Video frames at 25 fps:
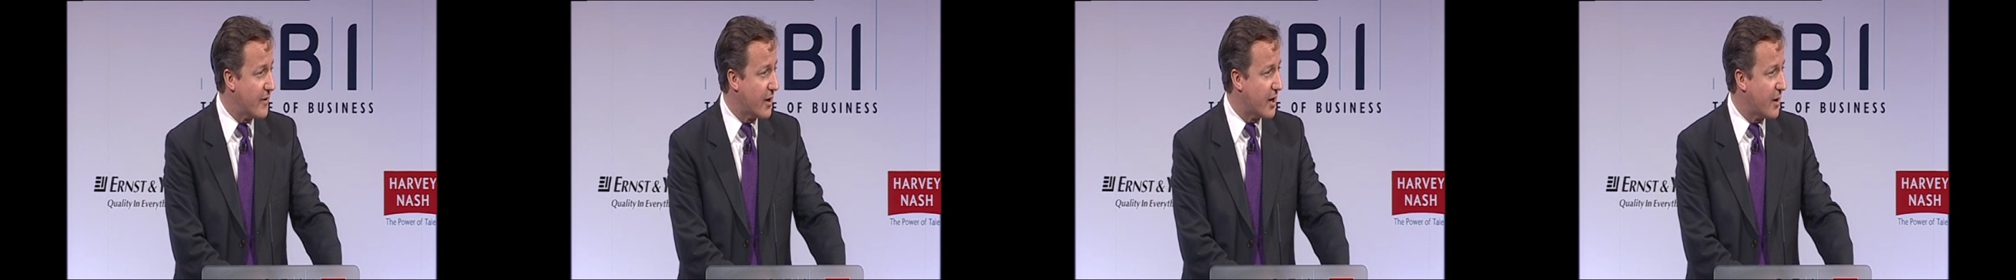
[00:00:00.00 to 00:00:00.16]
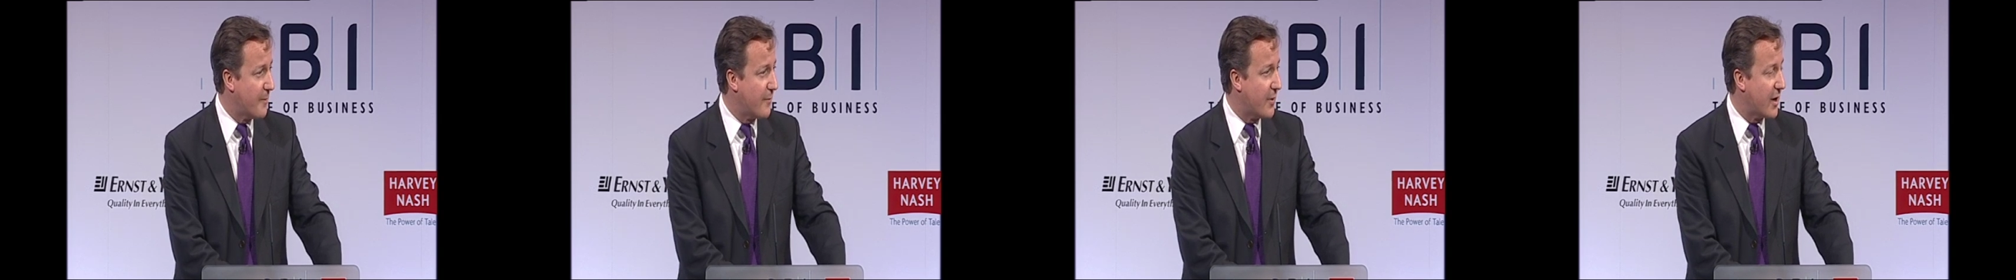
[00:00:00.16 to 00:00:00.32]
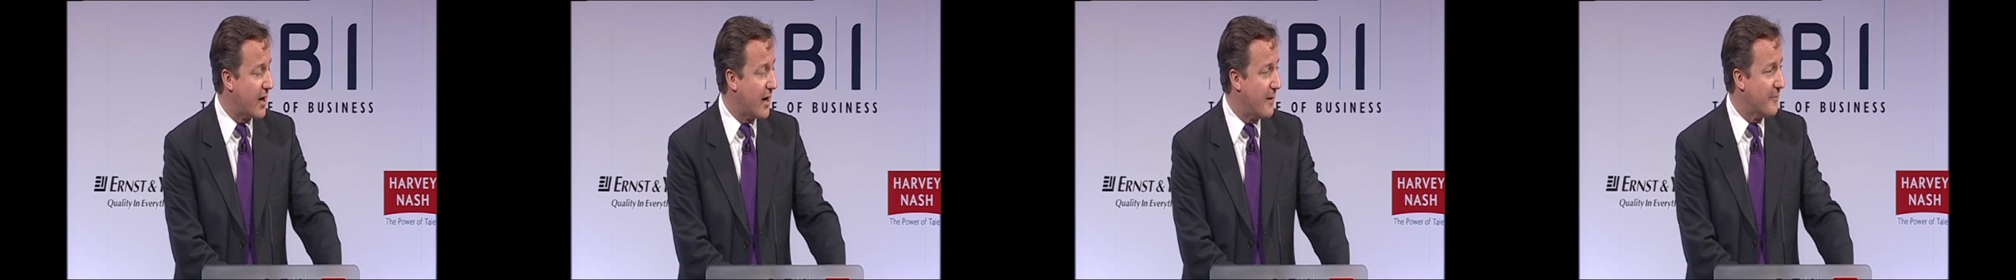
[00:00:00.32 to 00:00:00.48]
it
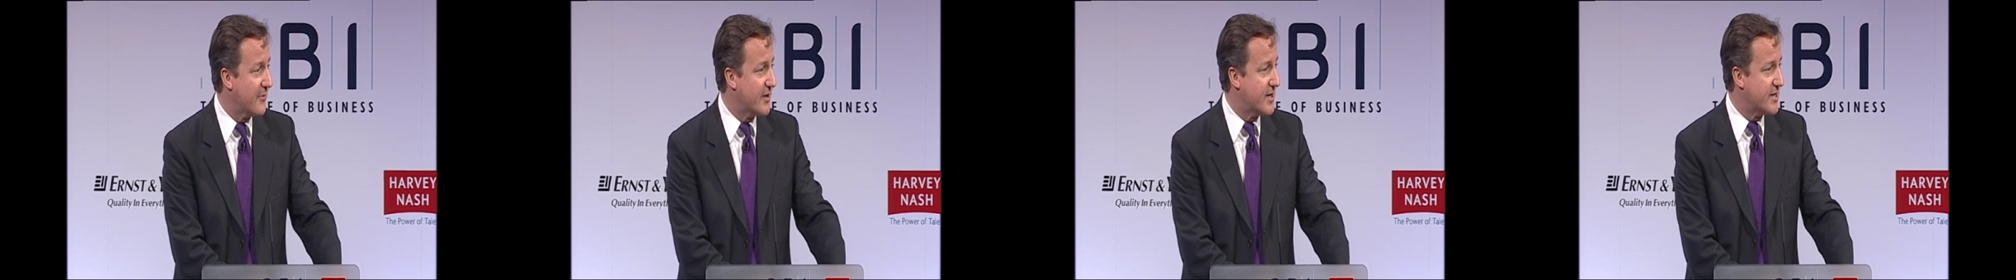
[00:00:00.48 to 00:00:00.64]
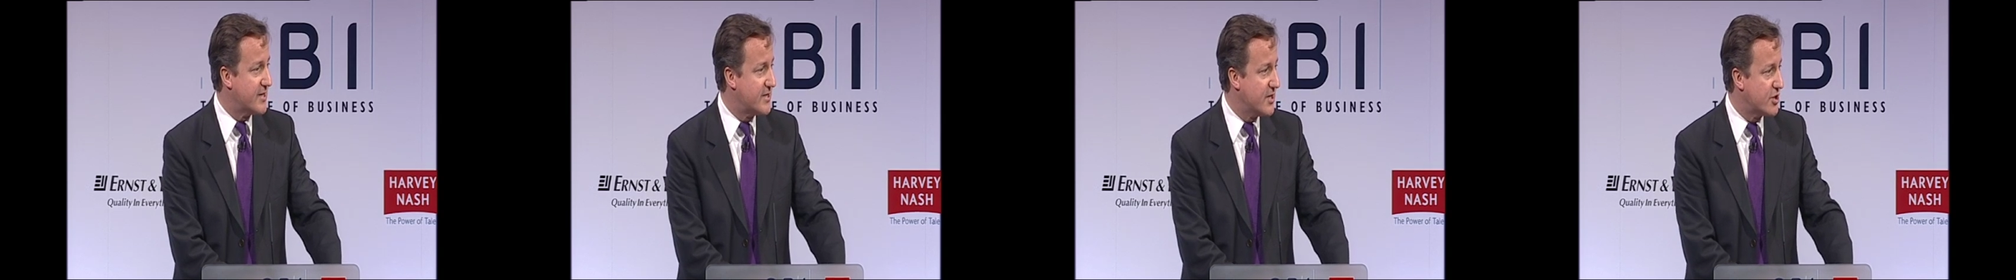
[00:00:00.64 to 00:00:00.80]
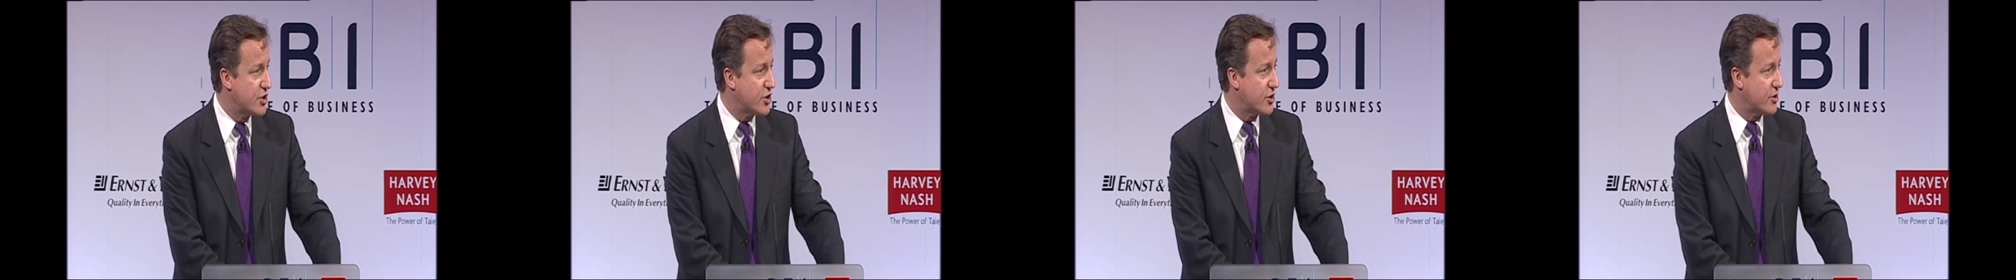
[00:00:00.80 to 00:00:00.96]
can become the
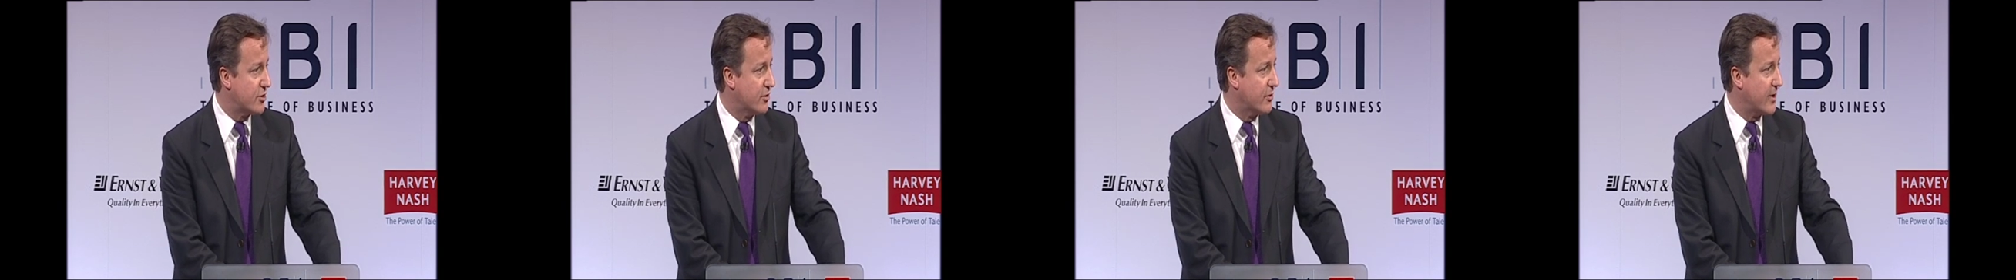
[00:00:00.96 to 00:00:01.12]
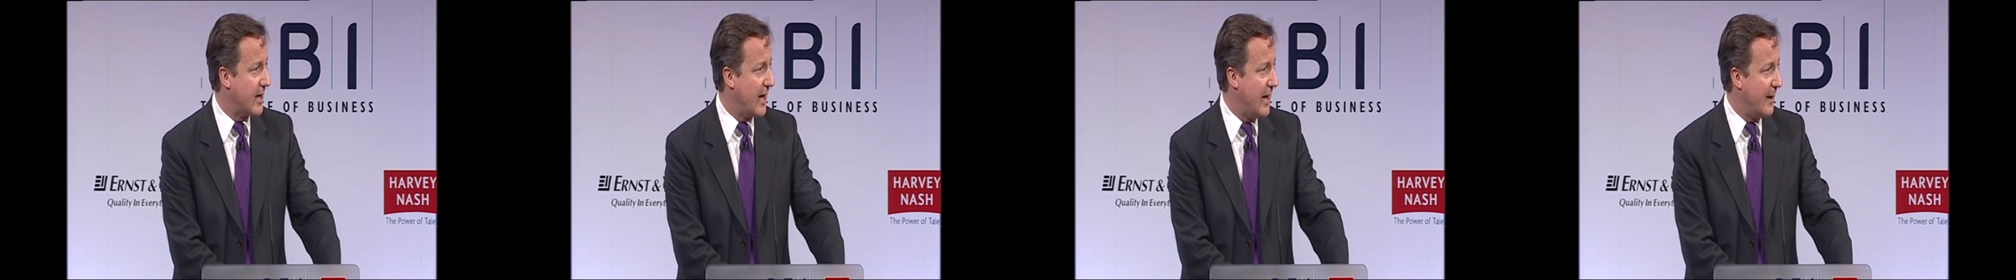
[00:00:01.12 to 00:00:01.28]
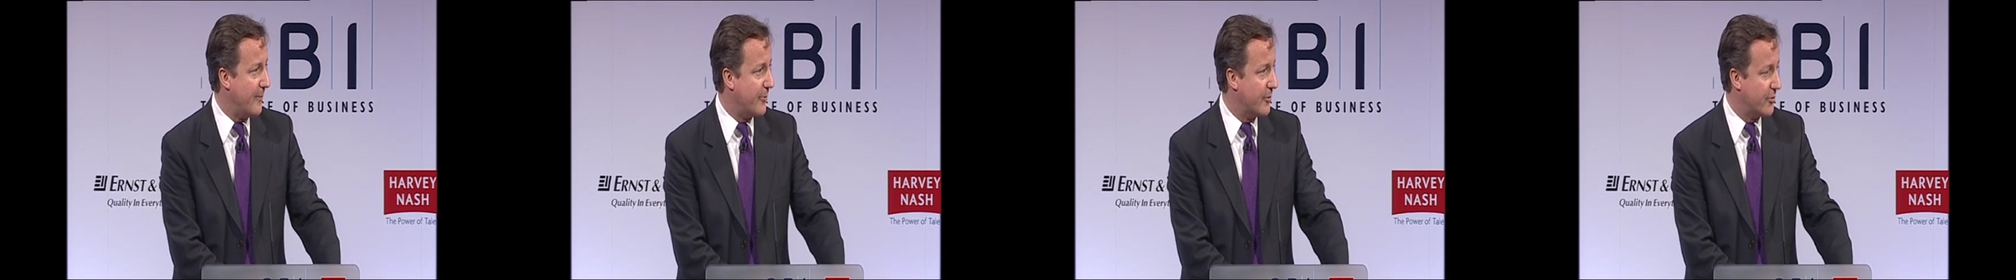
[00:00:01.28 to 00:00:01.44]
digital
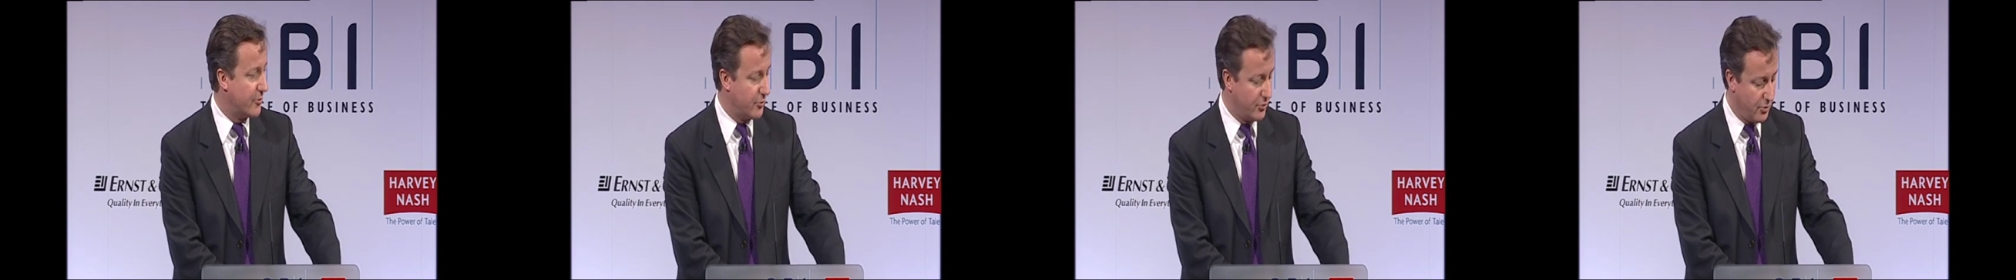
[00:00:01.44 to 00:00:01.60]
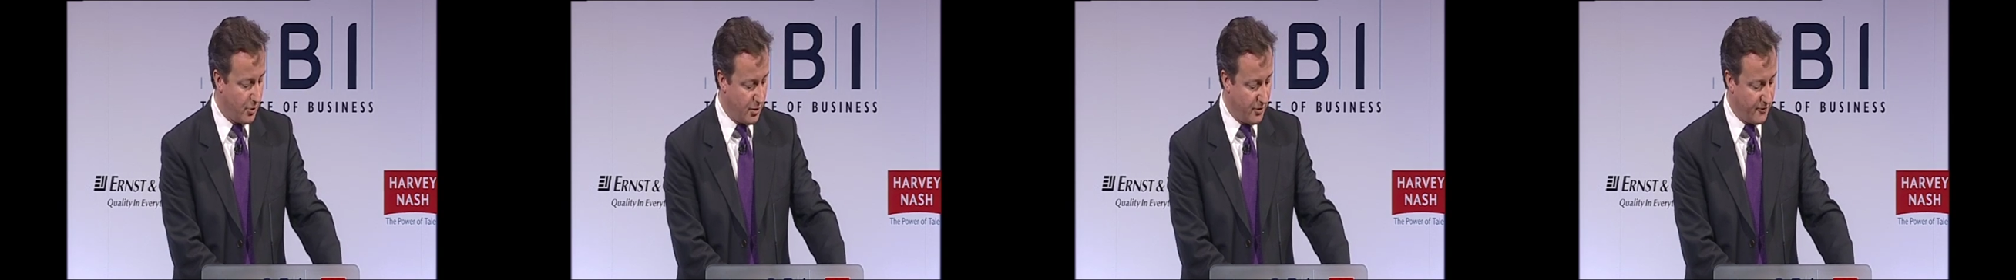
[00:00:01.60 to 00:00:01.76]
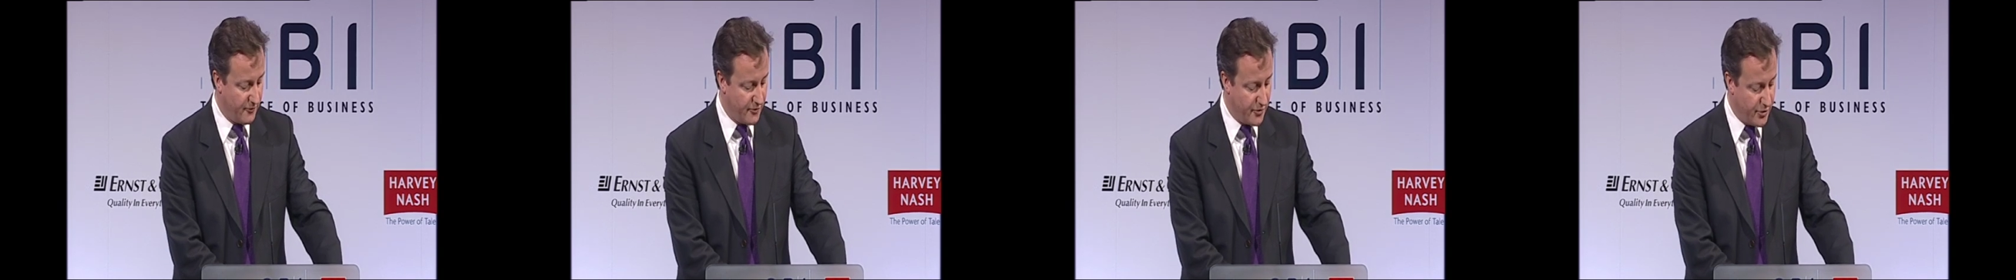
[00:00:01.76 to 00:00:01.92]
capital
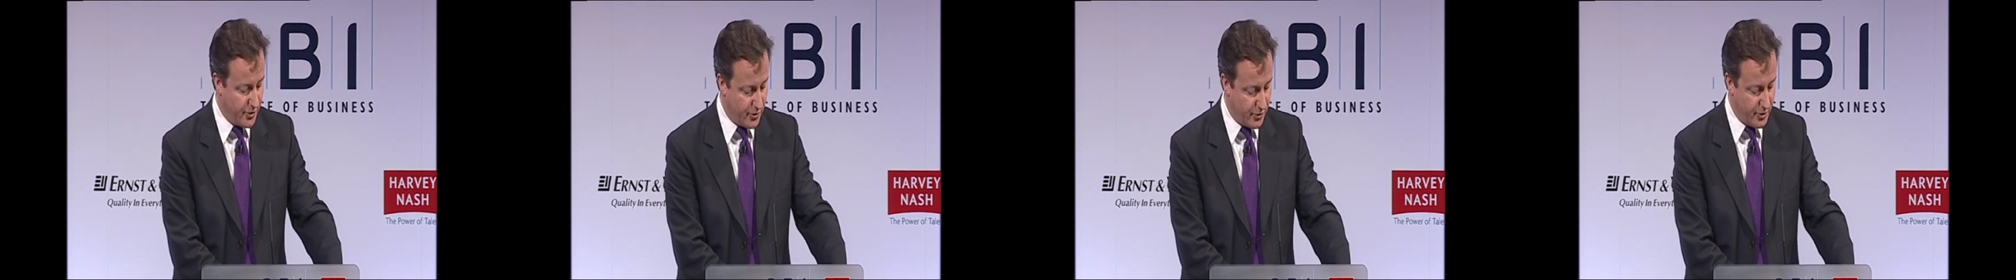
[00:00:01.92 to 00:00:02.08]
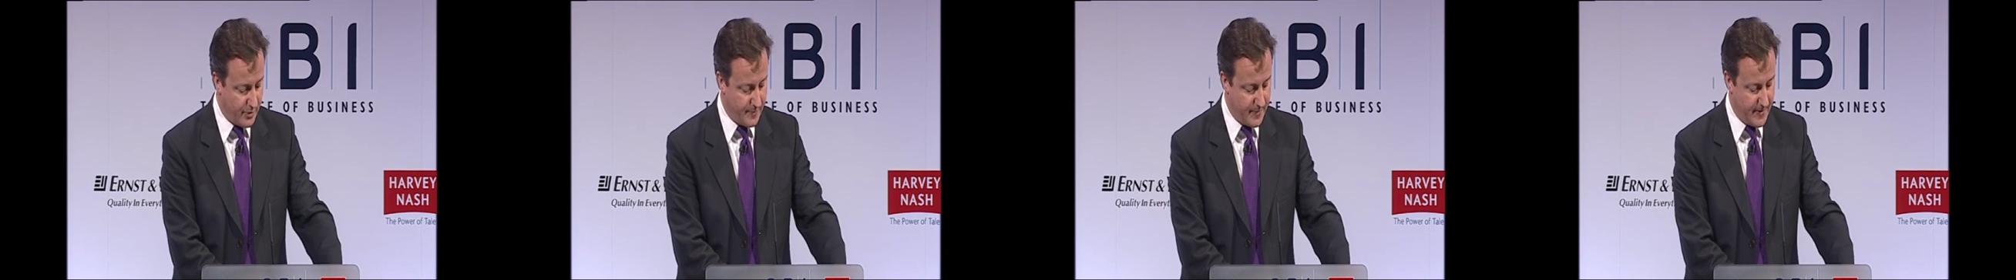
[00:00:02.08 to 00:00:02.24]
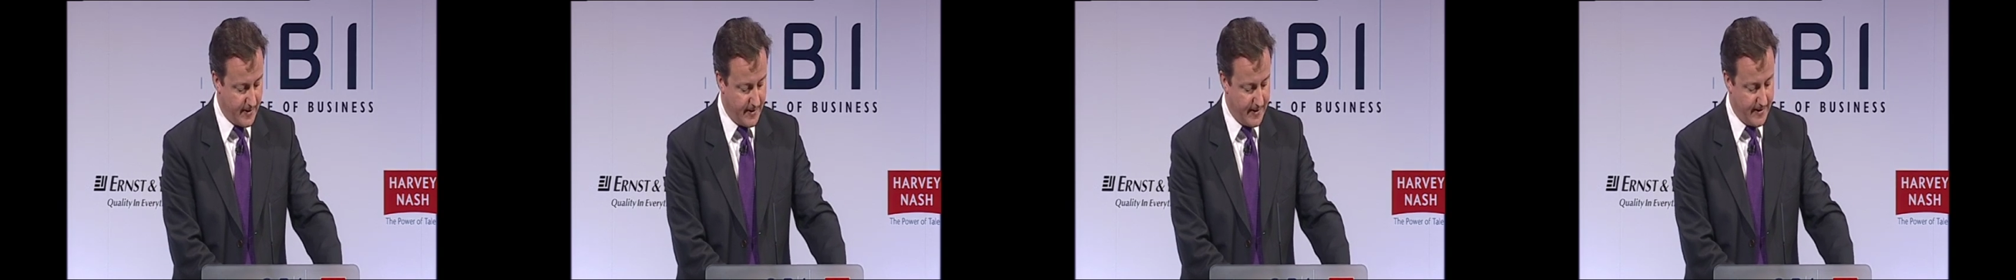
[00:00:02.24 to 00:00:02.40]
of
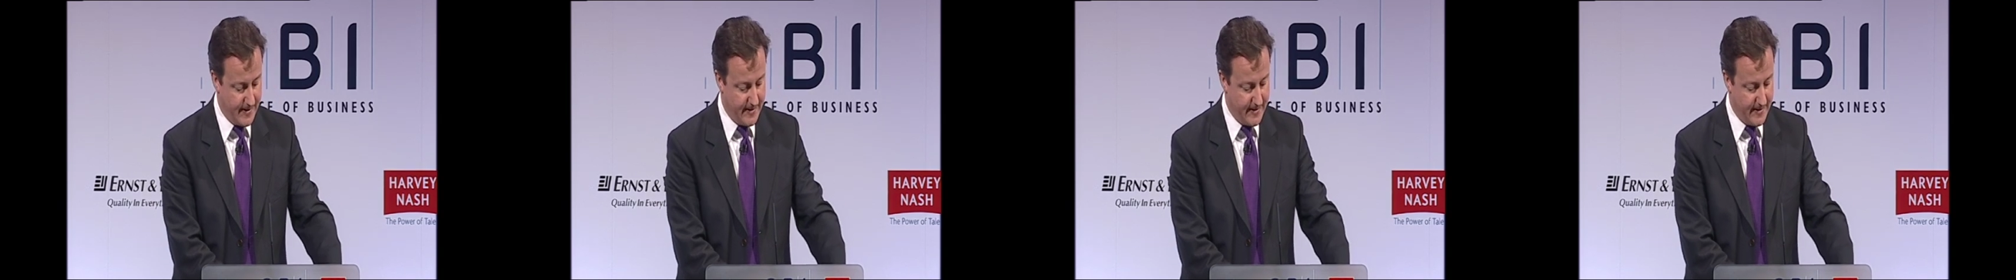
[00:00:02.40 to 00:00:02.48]
Europe.